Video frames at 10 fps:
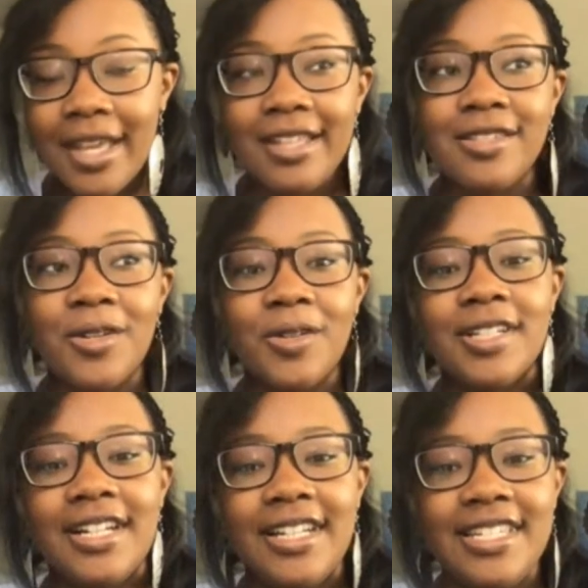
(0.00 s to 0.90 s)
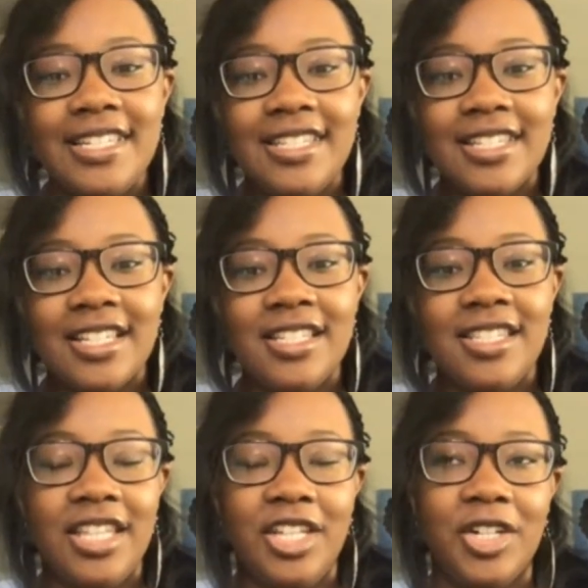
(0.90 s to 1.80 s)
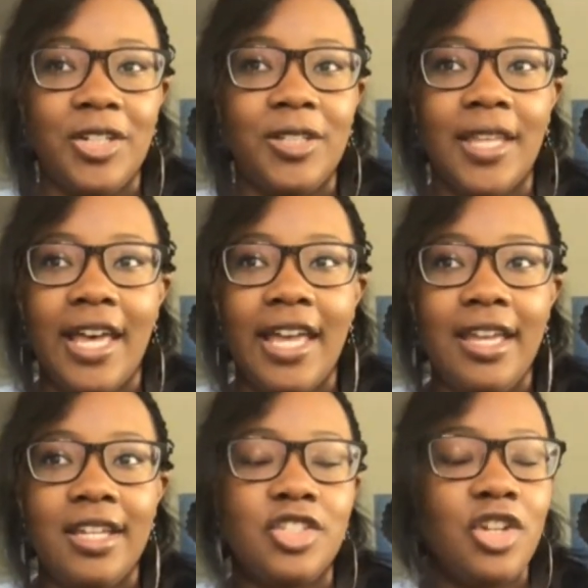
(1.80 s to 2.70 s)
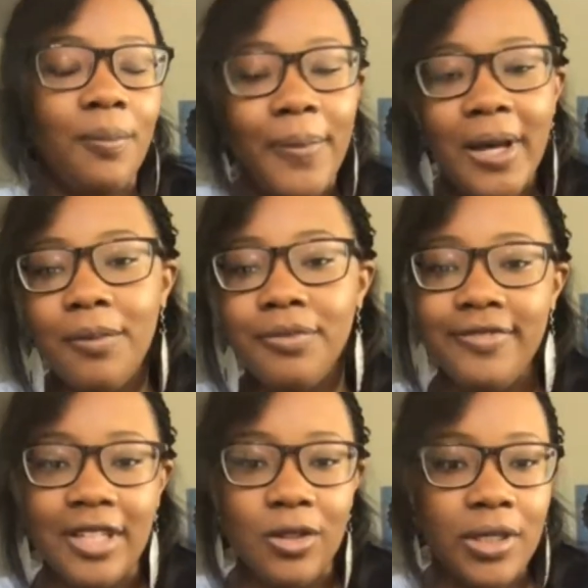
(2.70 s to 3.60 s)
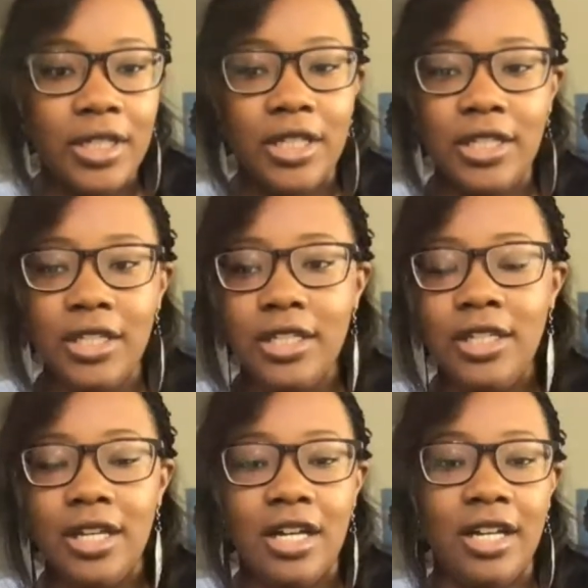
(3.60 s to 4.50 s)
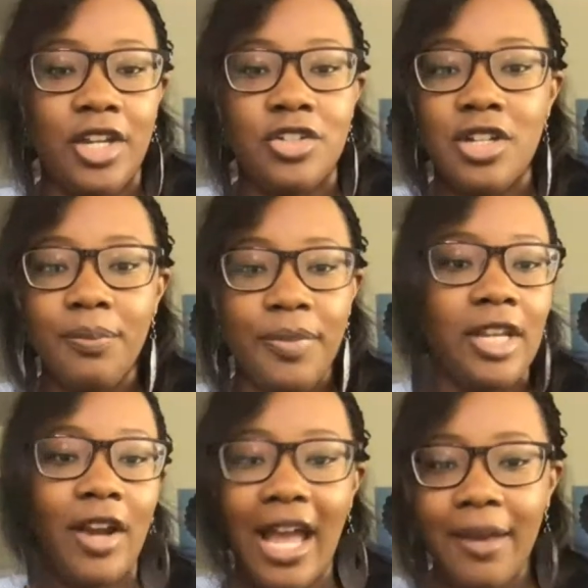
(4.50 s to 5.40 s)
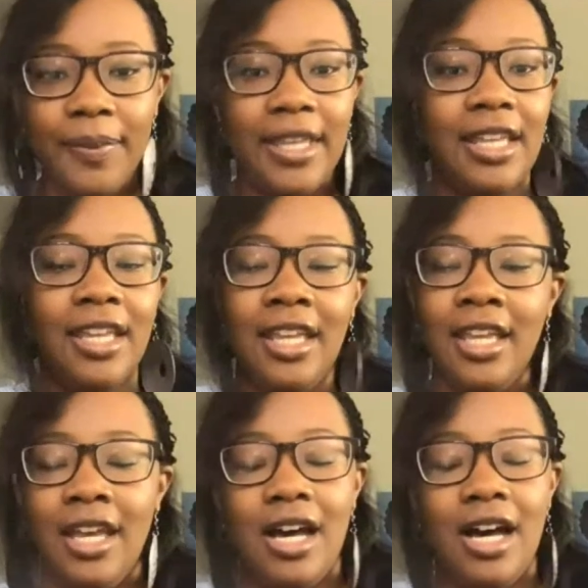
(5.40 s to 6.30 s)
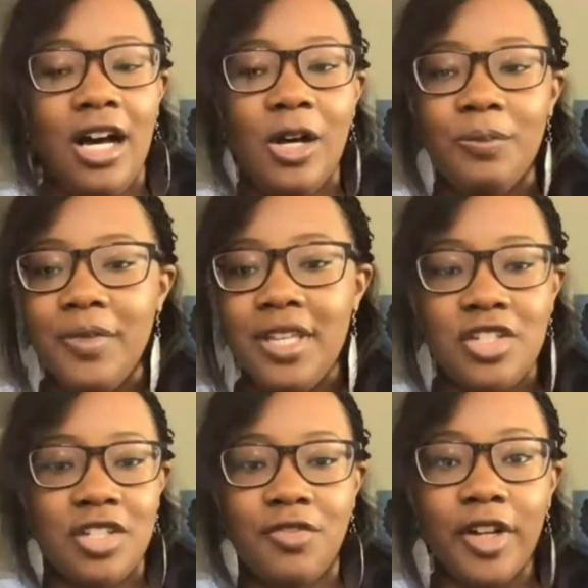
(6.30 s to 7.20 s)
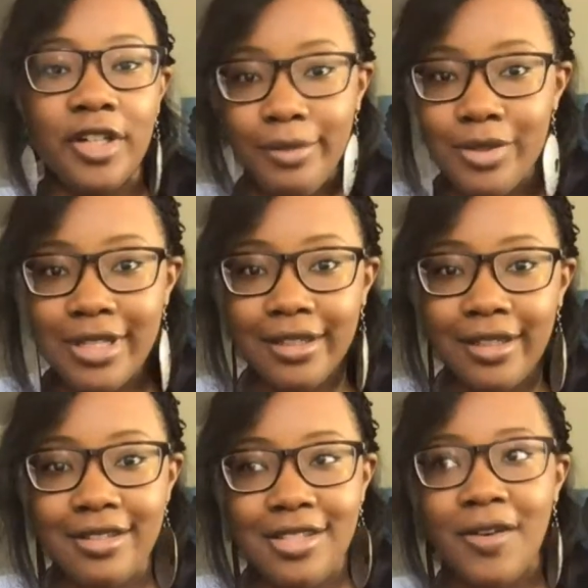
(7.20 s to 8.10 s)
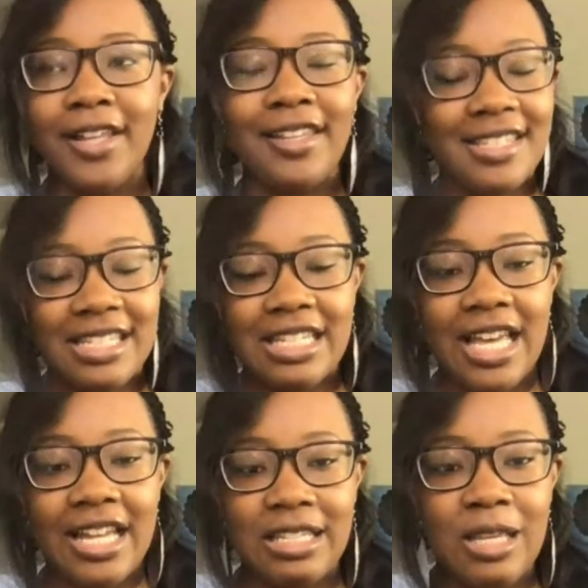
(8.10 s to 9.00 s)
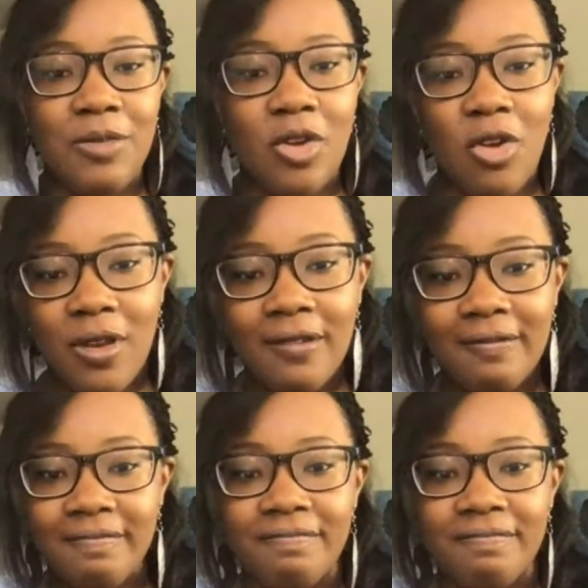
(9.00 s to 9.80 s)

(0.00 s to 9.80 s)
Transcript: And soca is considered like jump up, feel good, you're jumping, you're happy. It's just fun music. And so I listen to that to keep me going.